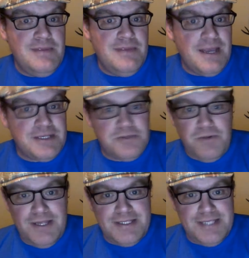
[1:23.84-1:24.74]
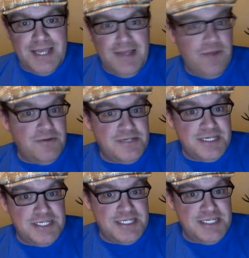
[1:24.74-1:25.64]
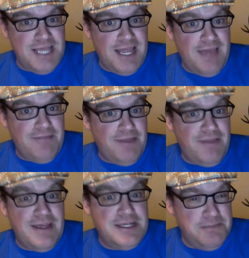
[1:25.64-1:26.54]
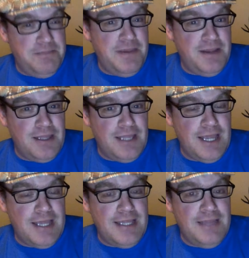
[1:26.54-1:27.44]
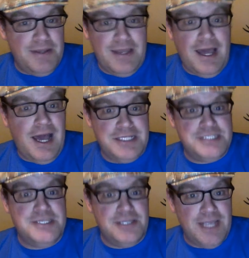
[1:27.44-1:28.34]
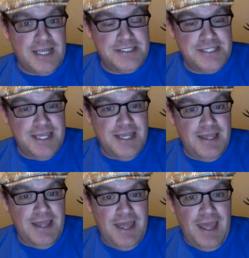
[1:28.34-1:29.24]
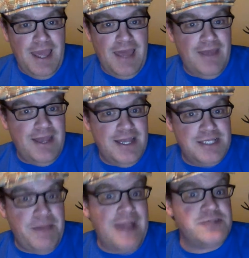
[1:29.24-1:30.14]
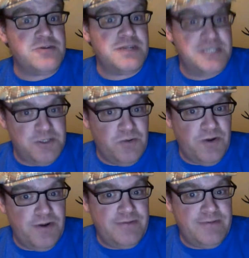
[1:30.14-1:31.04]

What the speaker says: Next one is another suggestion I have that I think is a bit unlikely, but I'd still like to see it. And that is Patrick Stewart.